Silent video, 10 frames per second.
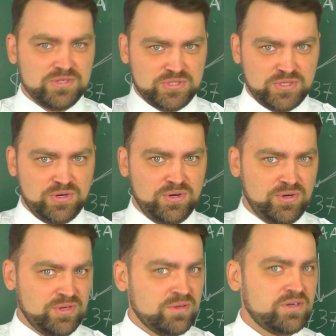
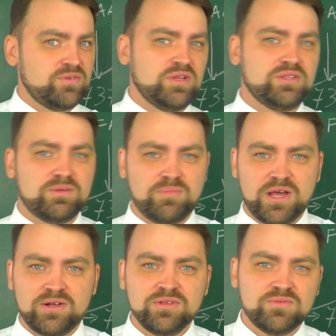Third, ring the
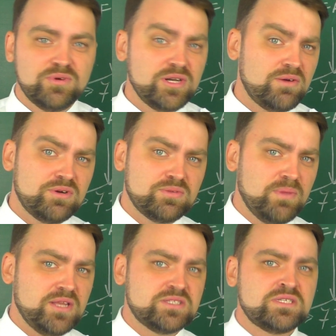bell, whatever it
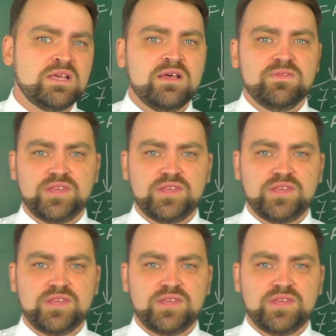means.